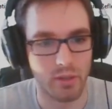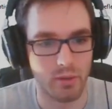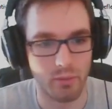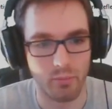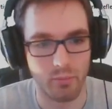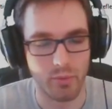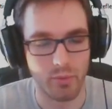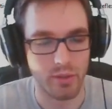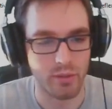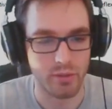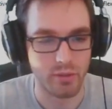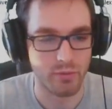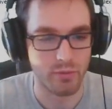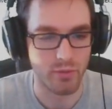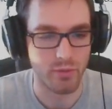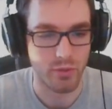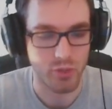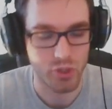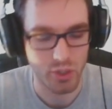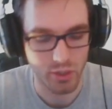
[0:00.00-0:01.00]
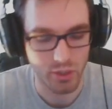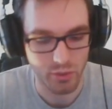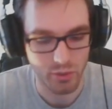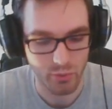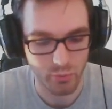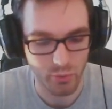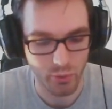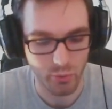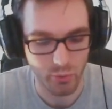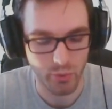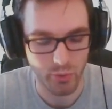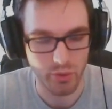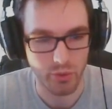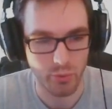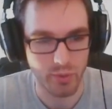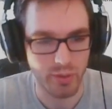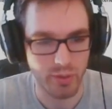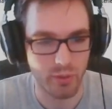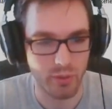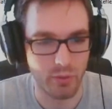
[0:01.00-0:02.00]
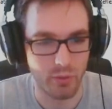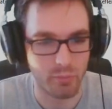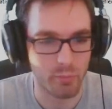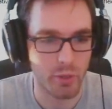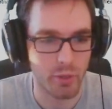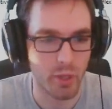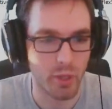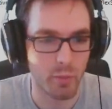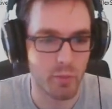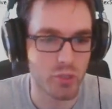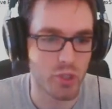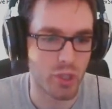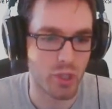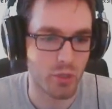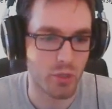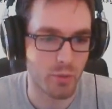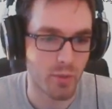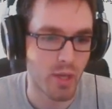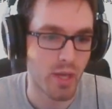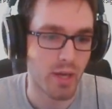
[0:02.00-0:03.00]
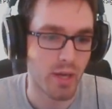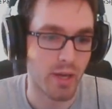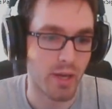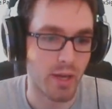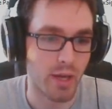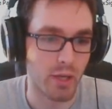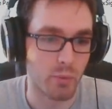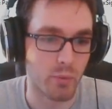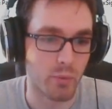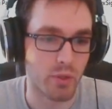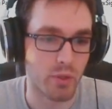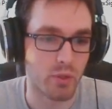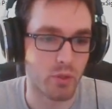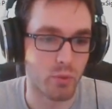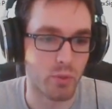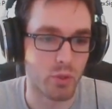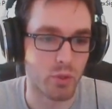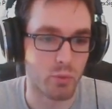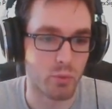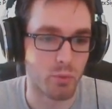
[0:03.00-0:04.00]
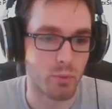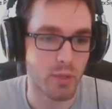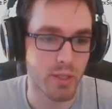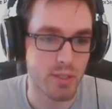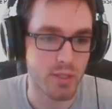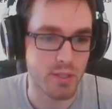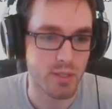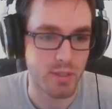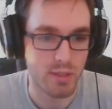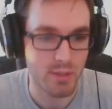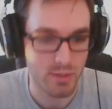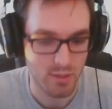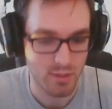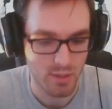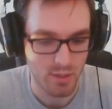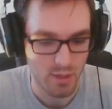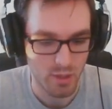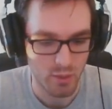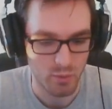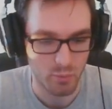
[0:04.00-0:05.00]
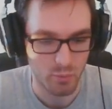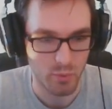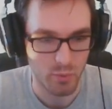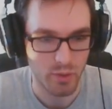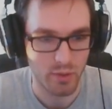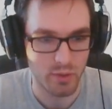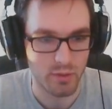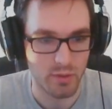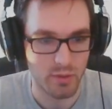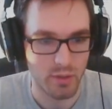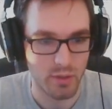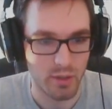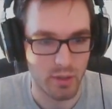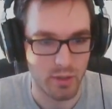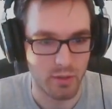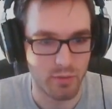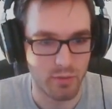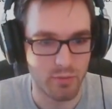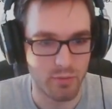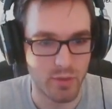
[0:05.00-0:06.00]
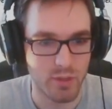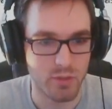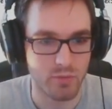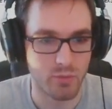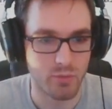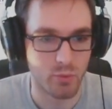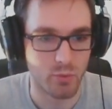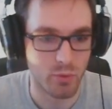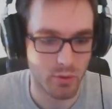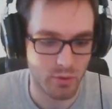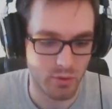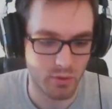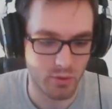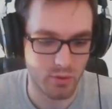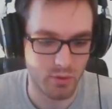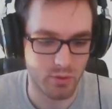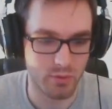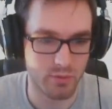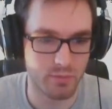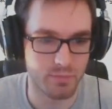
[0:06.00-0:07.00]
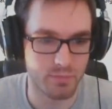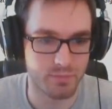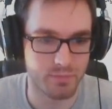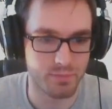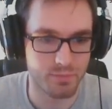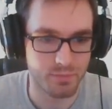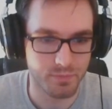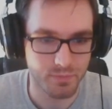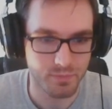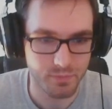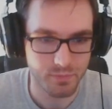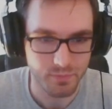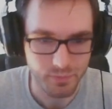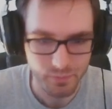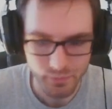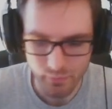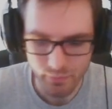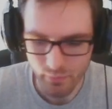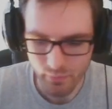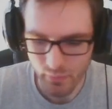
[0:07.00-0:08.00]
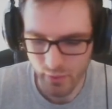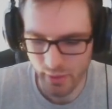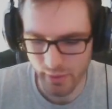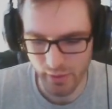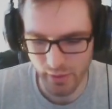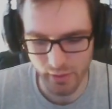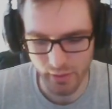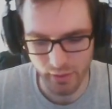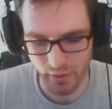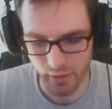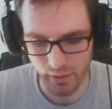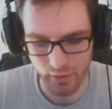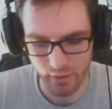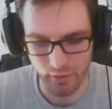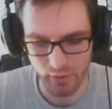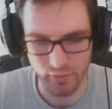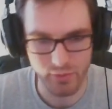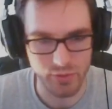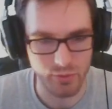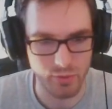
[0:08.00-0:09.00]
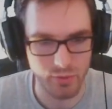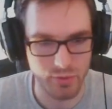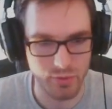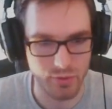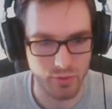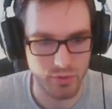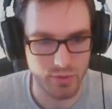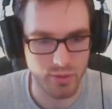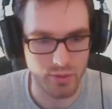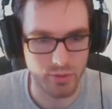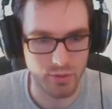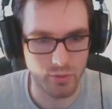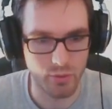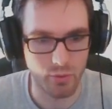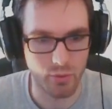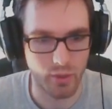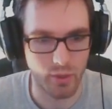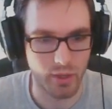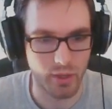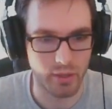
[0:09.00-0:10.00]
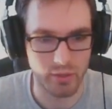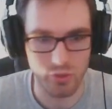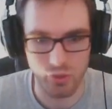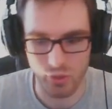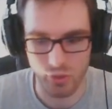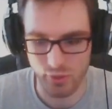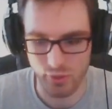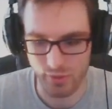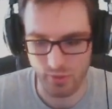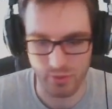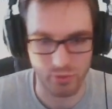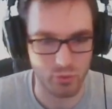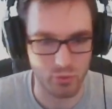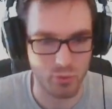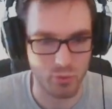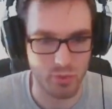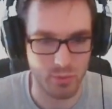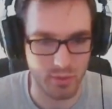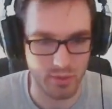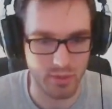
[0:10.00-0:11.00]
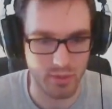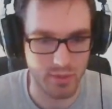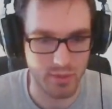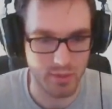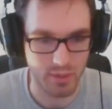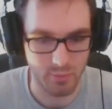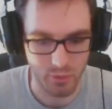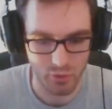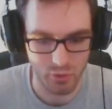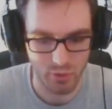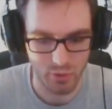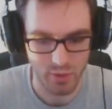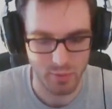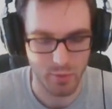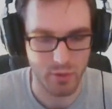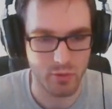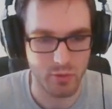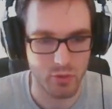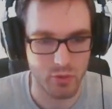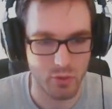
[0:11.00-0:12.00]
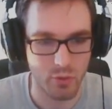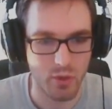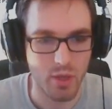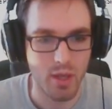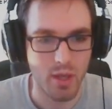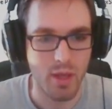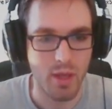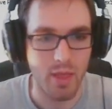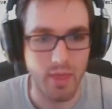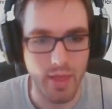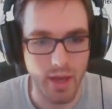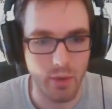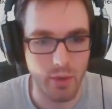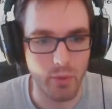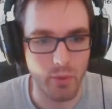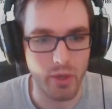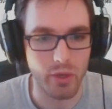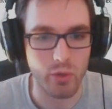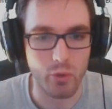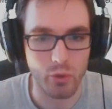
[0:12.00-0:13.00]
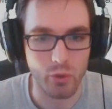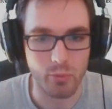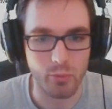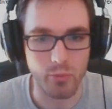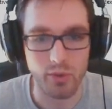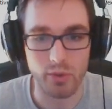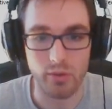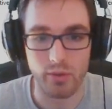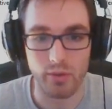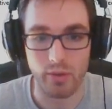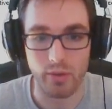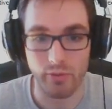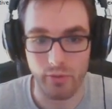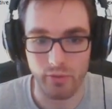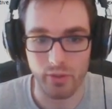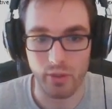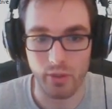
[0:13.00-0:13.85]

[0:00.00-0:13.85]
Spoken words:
in the default shader, we're going to go down to the bottom of the shader, and we are going to replace this with a fixed for of 0, 0, 0, and let's just do something that's semi-transparent. So that way, normally, if everything